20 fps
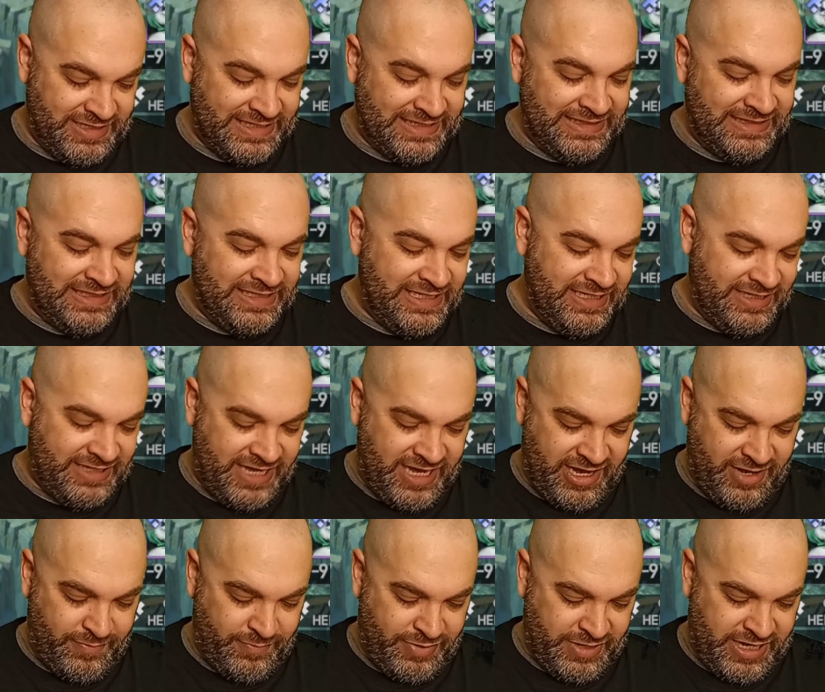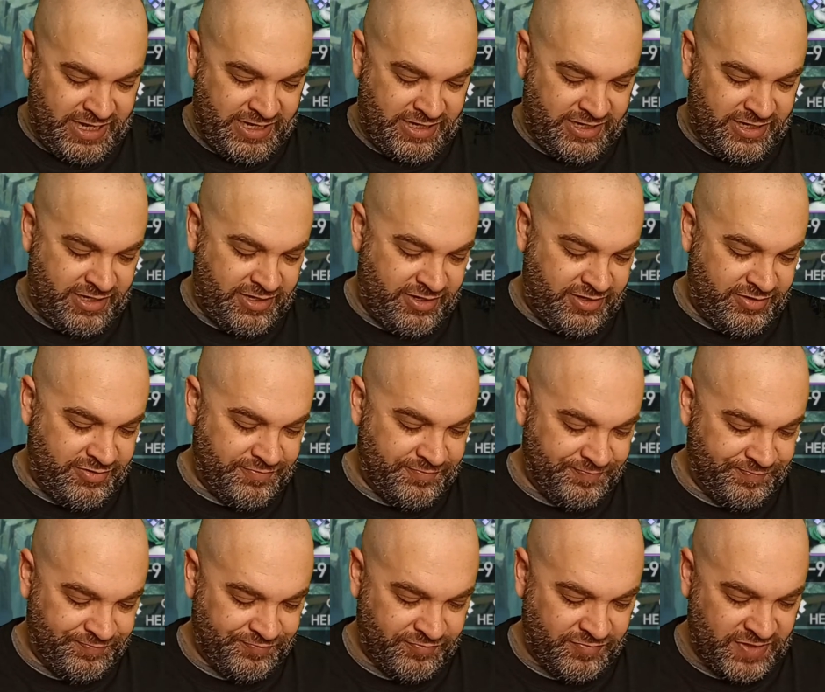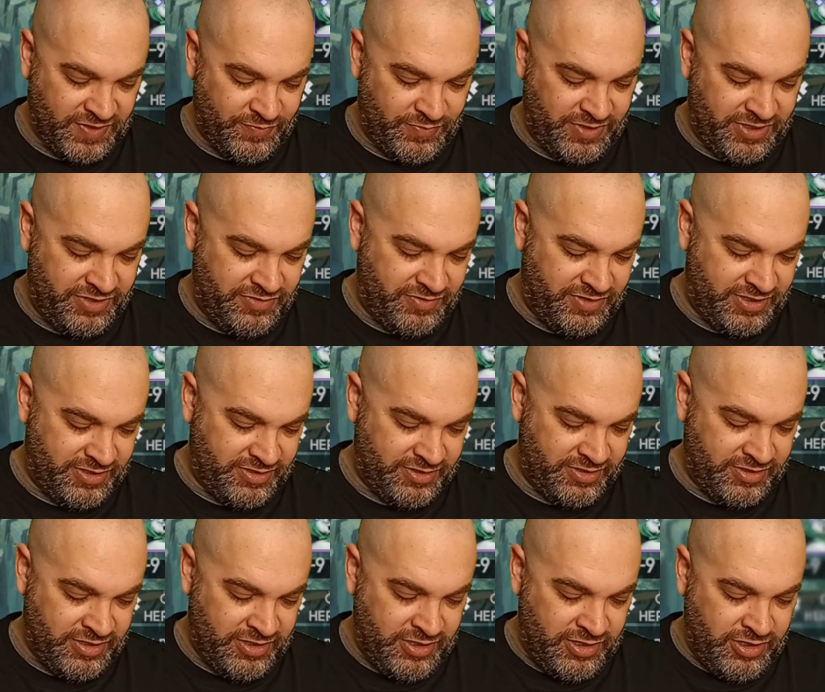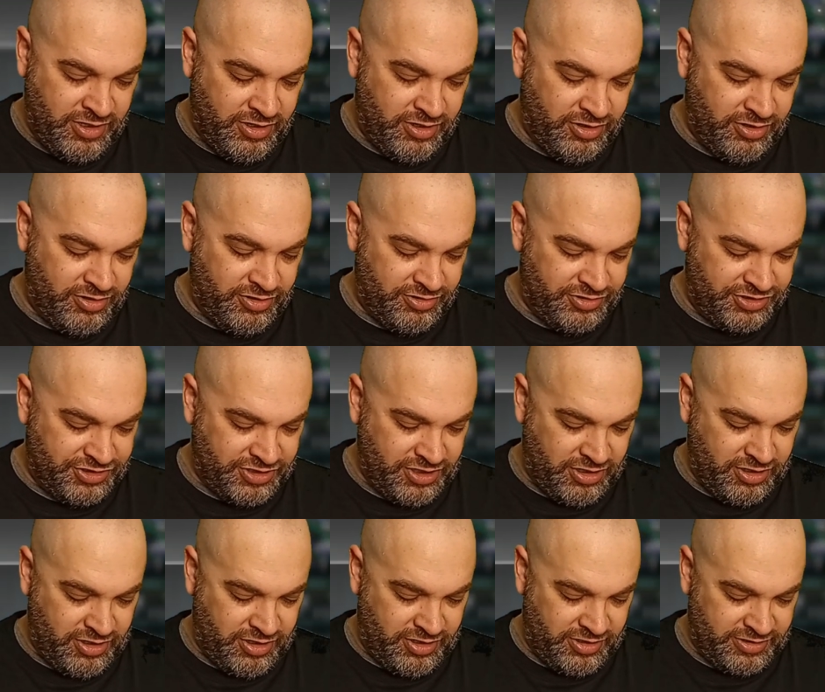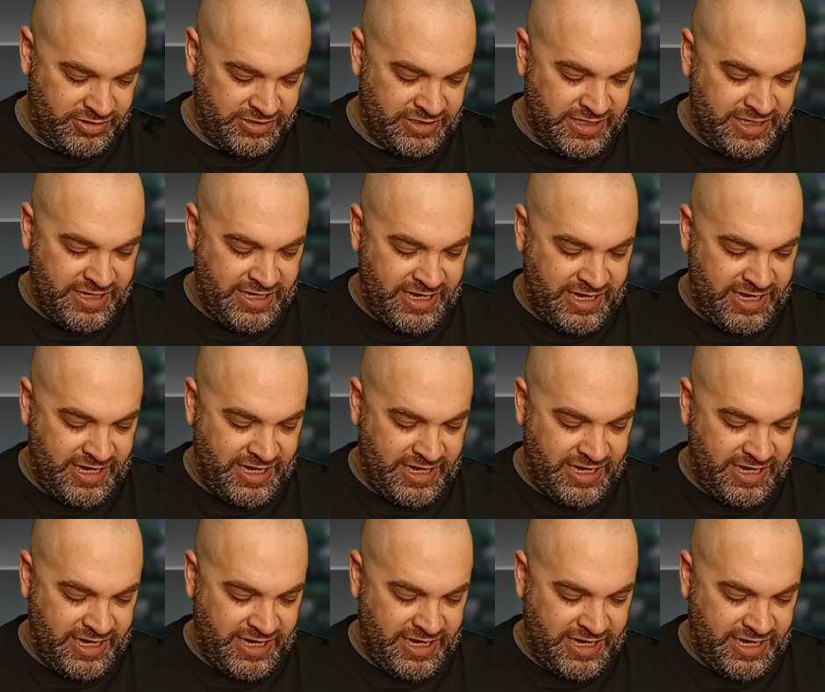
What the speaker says: an elite campaign here where you can earn shards,